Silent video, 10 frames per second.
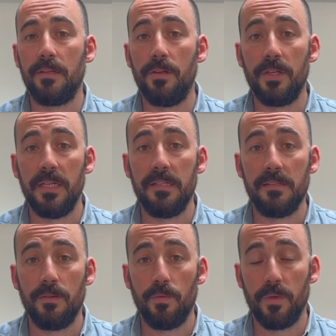cookies
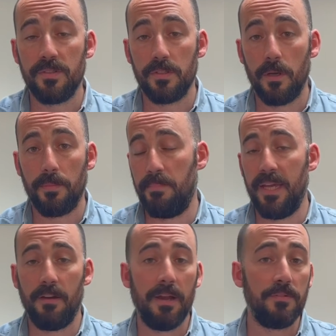will stop
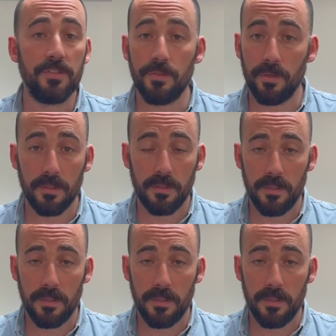being around at all.